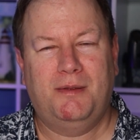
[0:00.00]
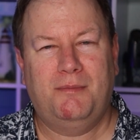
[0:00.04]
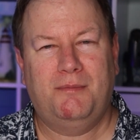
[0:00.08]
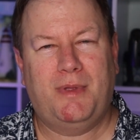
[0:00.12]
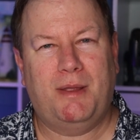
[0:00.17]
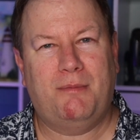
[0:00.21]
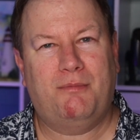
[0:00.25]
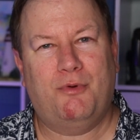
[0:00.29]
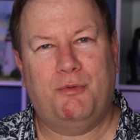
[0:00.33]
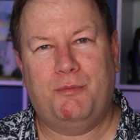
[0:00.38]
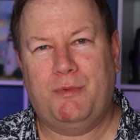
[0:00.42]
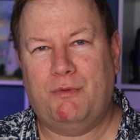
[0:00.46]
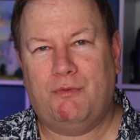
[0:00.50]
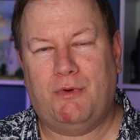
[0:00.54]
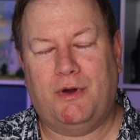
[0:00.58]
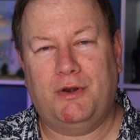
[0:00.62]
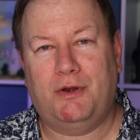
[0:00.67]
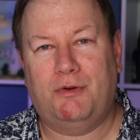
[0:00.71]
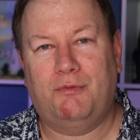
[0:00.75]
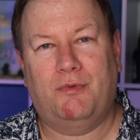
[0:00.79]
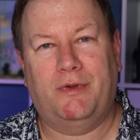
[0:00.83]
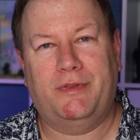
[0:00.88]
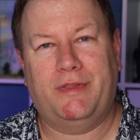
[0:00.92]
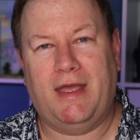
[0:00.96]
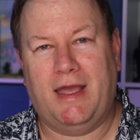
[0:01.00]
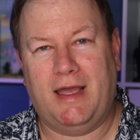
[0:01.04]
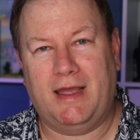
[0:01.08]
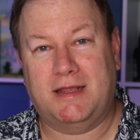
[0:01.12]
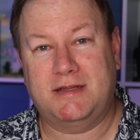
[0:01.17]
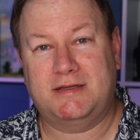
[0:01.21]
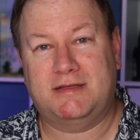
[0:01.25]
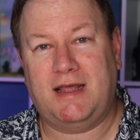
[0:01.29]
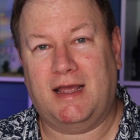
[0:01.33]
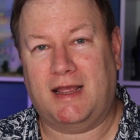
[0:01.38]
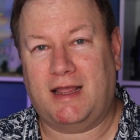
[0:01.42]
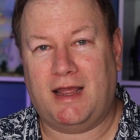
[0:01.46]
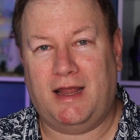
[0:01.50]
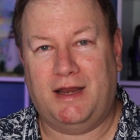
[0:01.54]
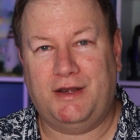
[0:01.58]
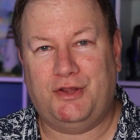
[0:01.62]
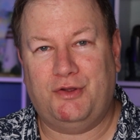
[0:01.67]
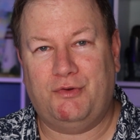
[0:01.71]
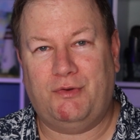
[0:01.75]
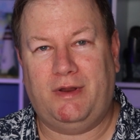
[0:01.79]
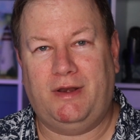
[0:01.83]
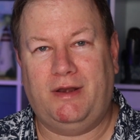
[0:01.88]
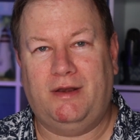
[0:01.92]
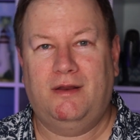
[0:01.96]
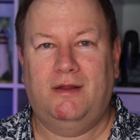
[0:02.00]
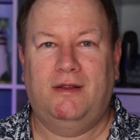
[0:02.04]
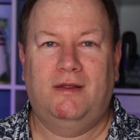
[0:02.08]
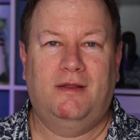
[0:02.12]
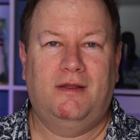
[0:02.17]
People would be wondering, what the heck is that guy doing?